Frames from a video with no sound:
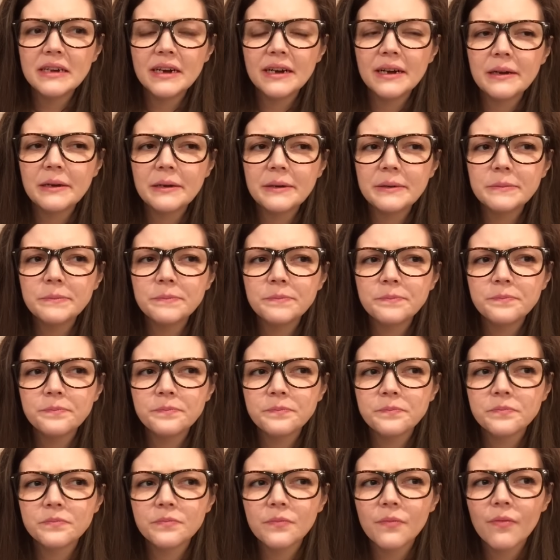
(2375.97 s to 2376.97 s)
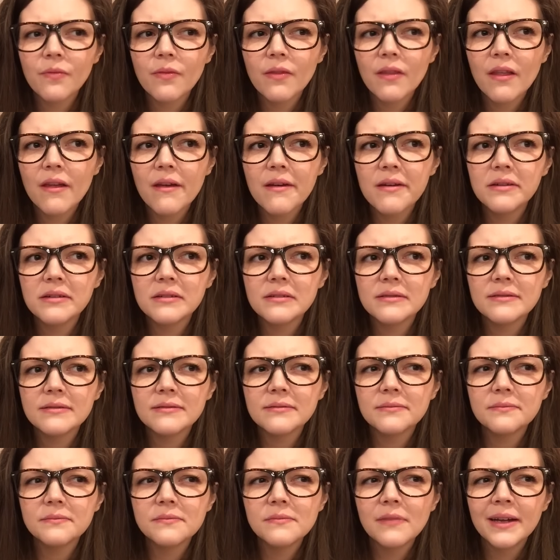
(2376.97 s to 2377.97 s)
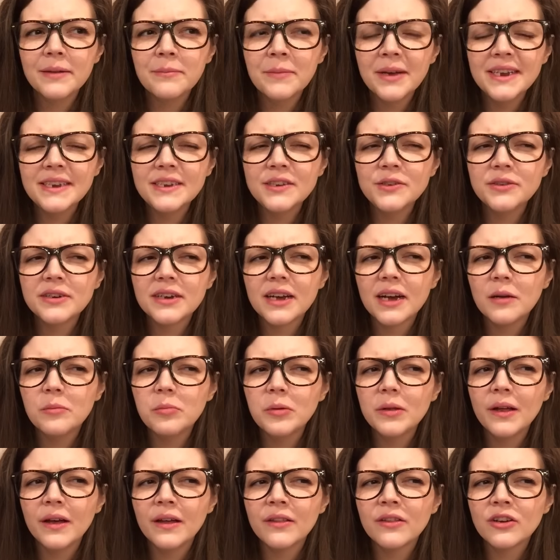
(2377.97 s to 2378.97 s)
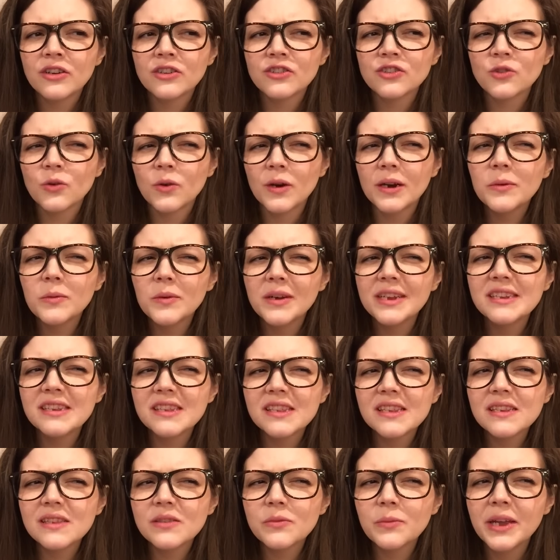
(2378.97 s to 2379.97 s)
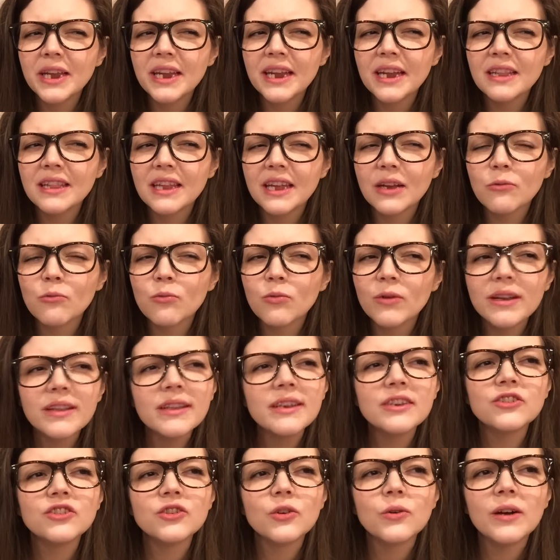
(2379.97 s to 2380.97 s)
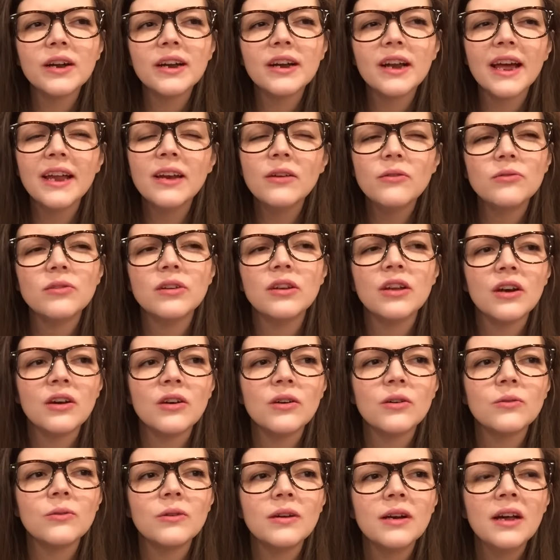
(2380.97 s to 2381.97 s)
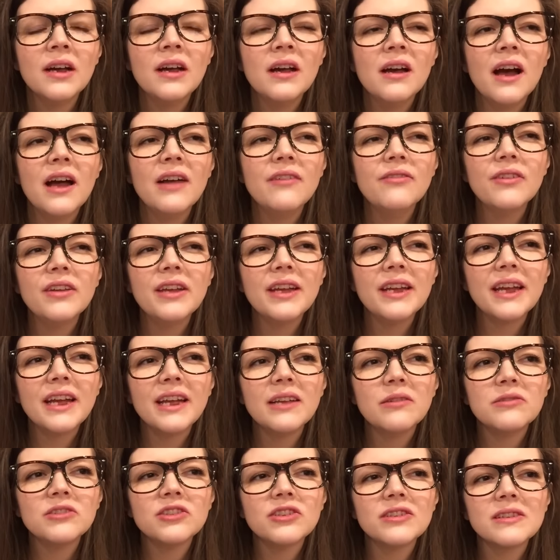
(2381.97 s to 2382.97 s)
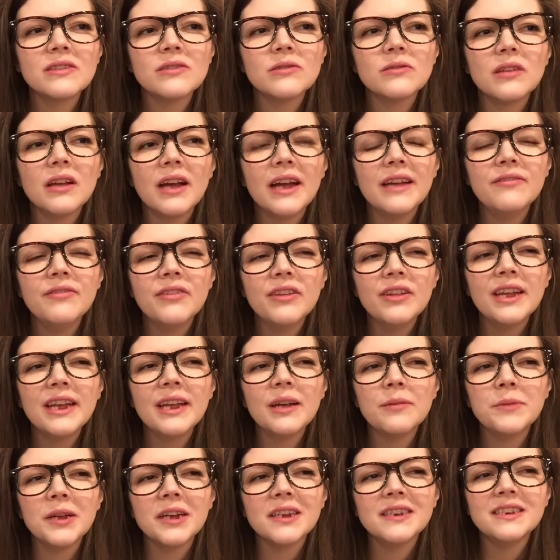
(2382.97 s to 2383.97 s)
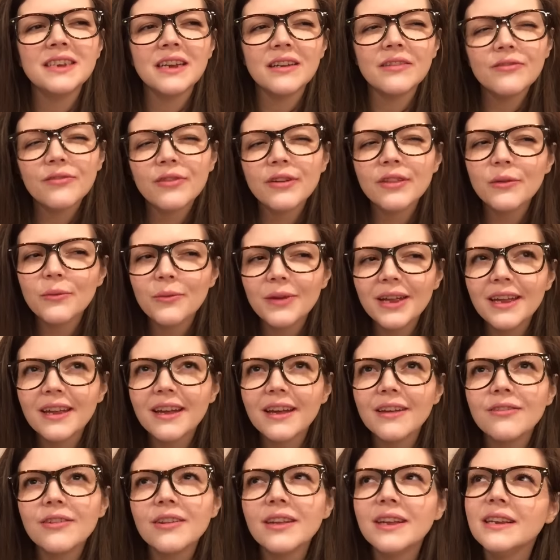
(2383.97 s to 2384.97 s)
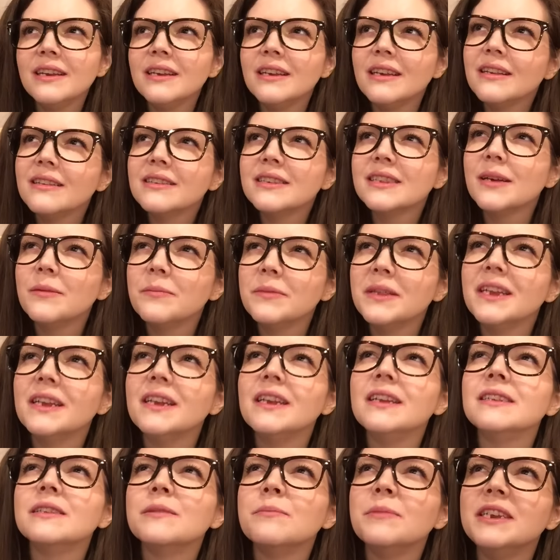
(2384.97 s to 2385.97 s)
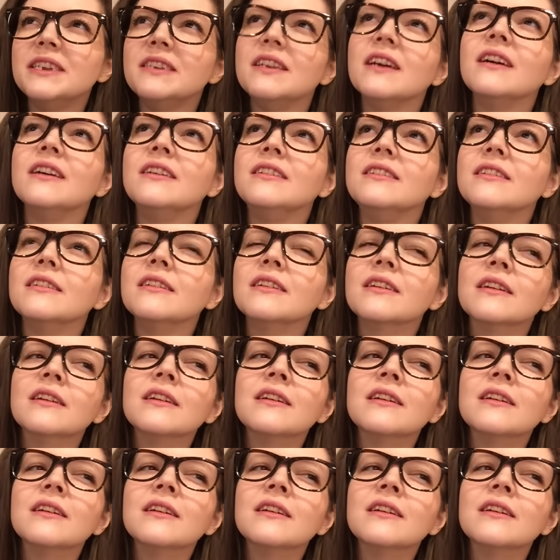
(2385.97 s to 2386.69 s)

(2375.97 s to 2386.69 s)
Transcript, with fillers: um, I might do a couple other short ones this weekend, like really short. I don't know. I feel like I just, I feel like I'm not done for the week. I feel like something needs to be done